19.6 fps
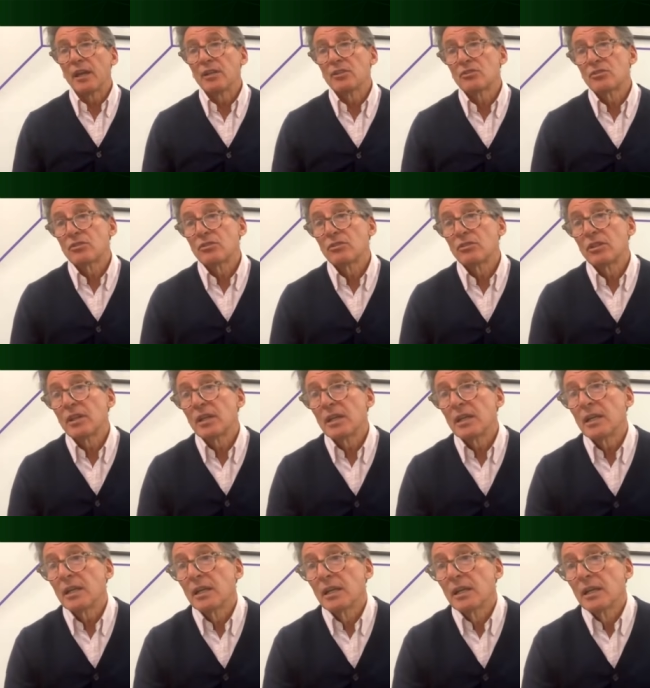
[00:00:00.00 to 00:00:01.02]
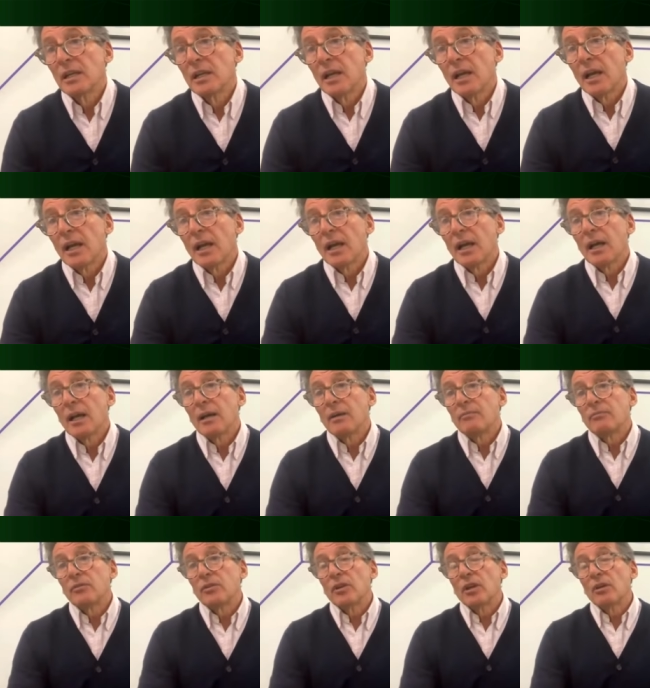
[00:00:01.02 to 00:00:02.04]
into the,
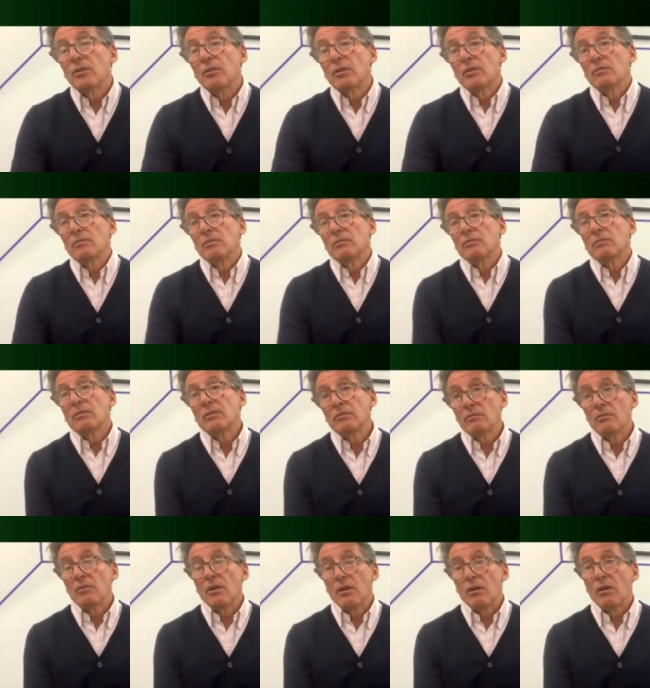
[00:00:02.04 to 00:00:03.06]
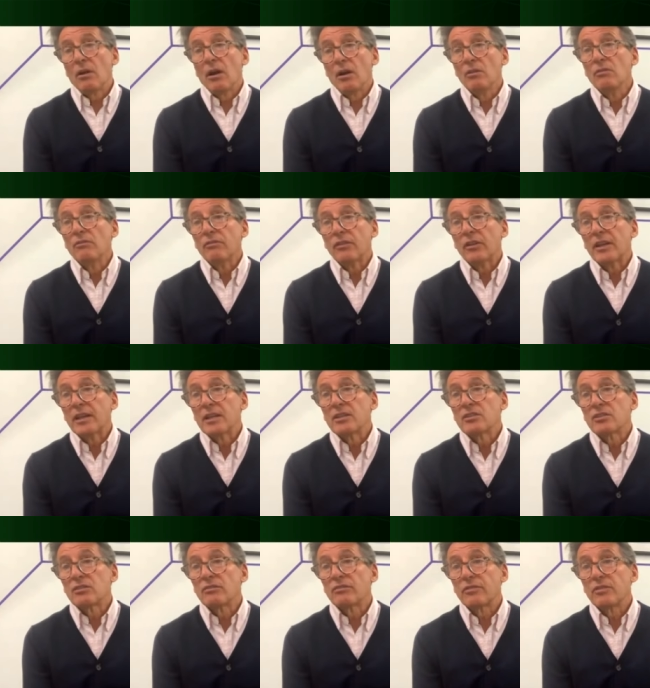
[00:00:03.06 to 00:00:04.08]
uh, you know, hopefully
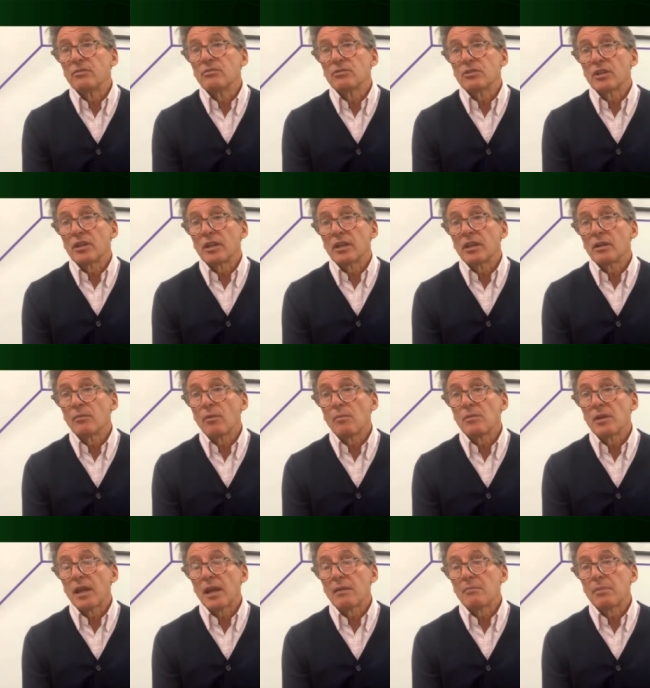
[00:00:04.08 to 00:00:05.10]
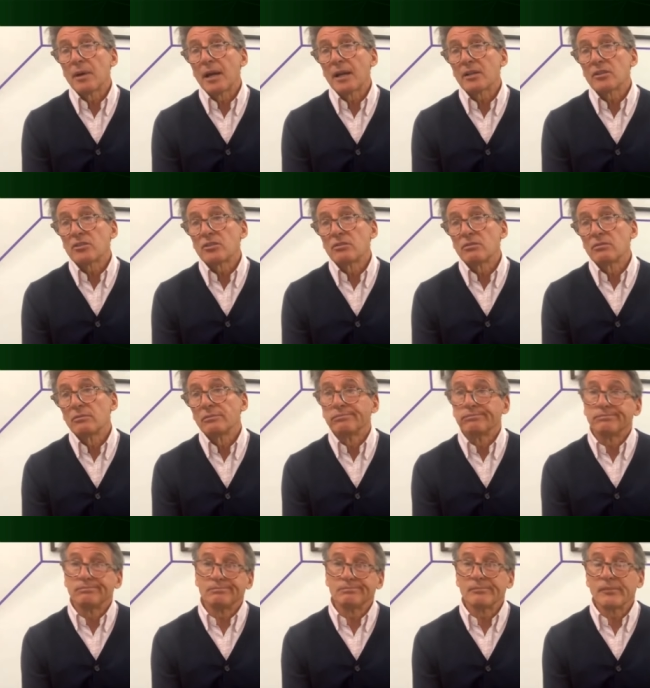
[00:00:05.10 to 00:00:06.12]
into the future here when we get back to
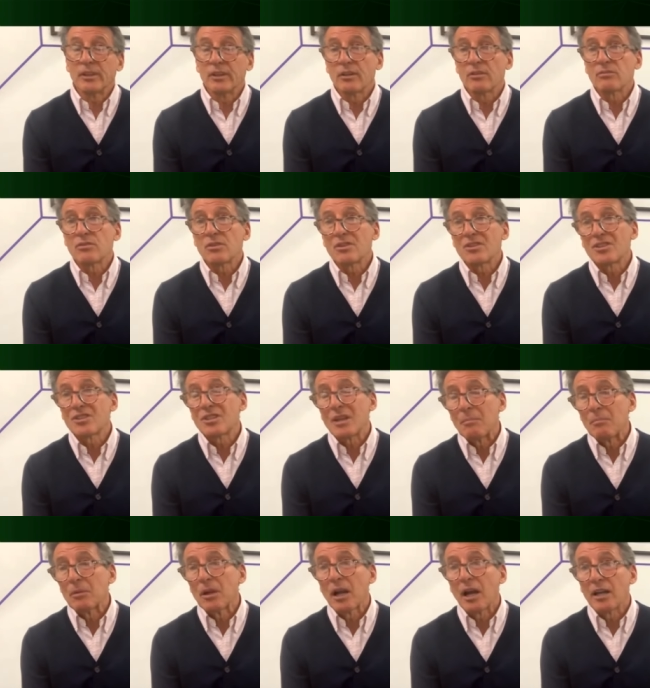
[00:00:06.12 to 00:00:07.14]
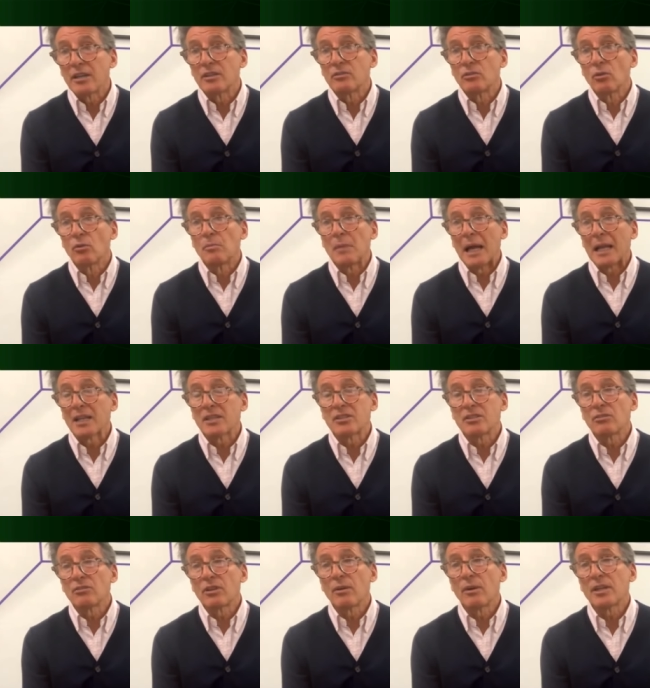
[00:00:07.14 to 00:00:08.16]
you know, some kind of
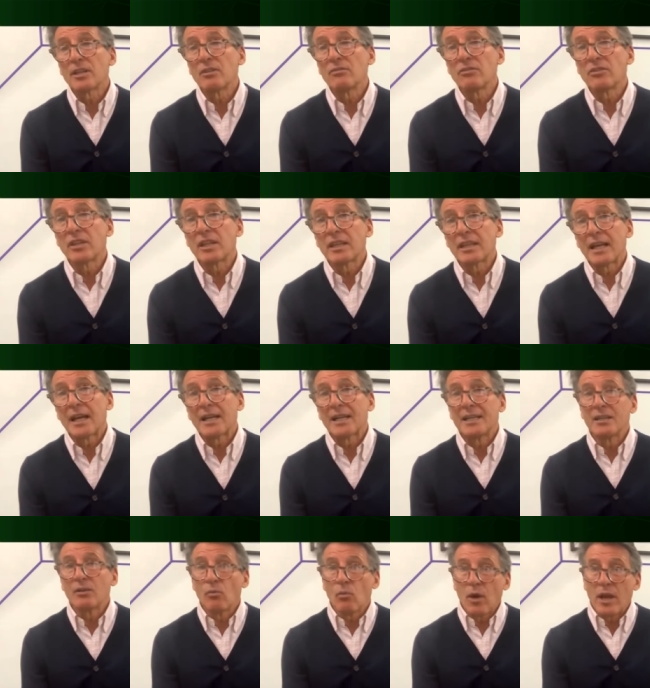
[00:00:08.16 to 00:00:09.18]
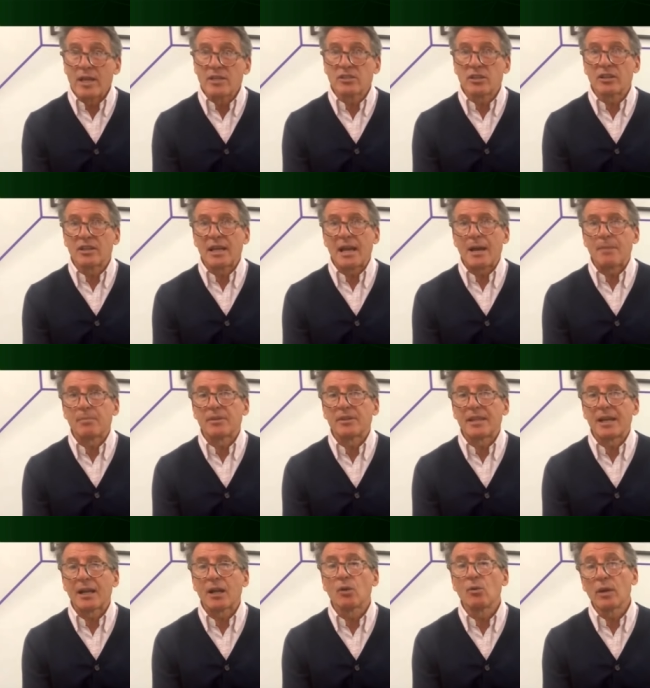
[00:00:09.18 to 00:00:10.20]
normality, although I don't think that in a way is going to
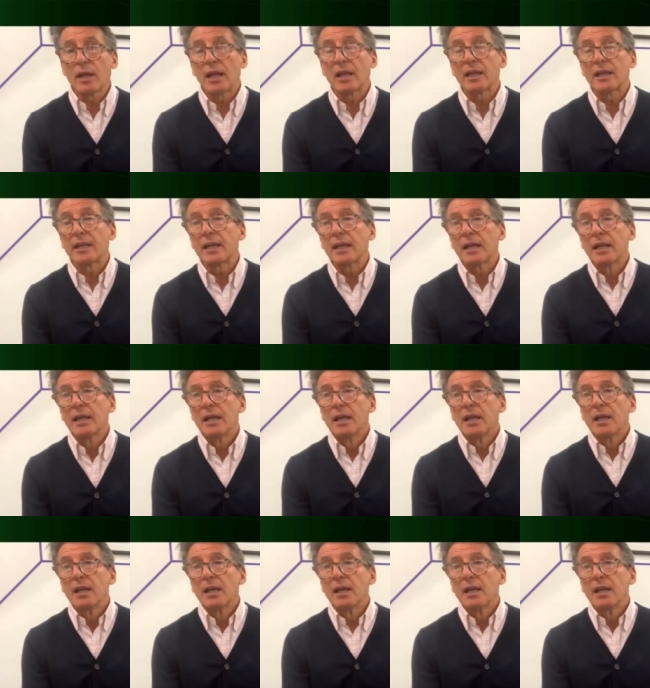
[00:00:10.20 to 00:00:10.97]
happen that quickly.